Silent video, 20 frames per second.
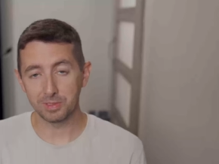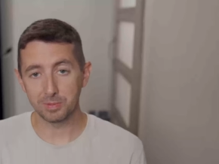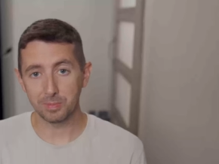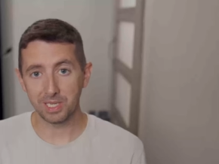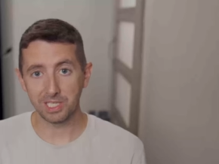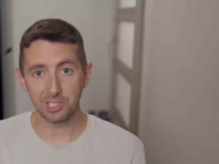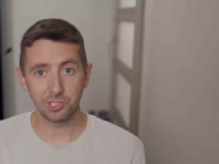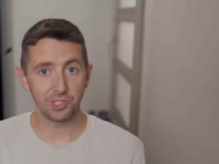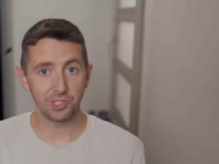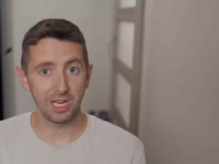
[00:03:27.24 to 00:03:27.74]

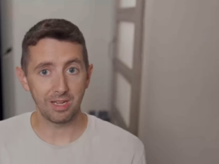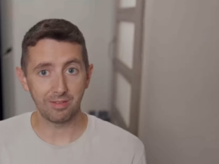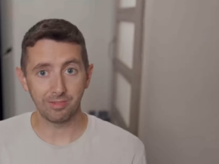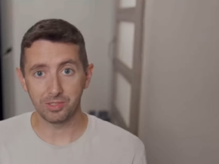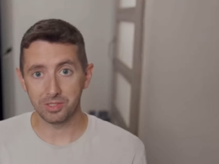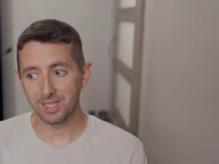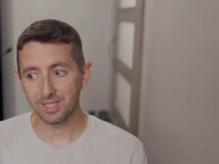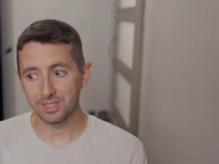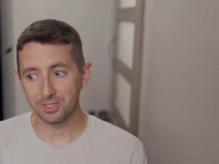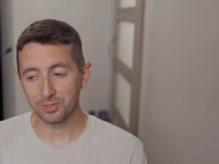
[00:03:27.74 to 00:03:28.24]
space
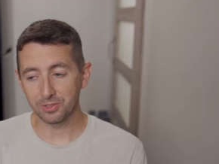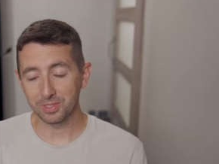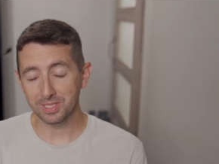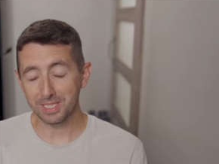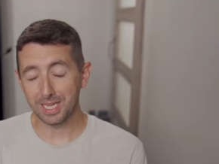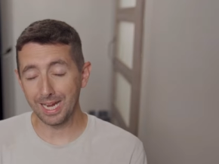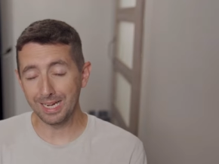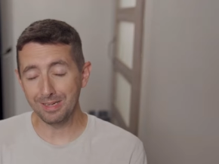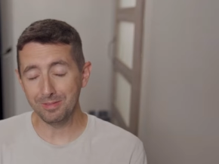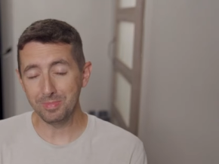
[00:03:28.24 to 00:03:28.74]
travel, and so it's
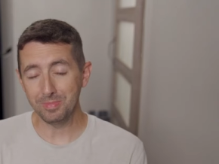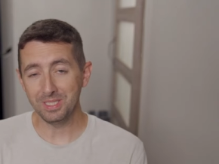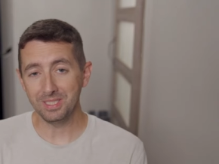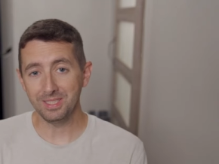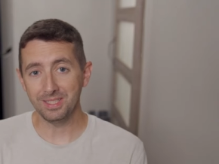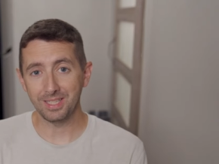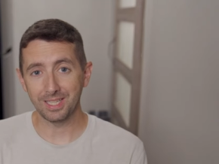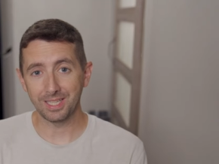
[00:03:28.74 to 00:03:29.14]
kind of been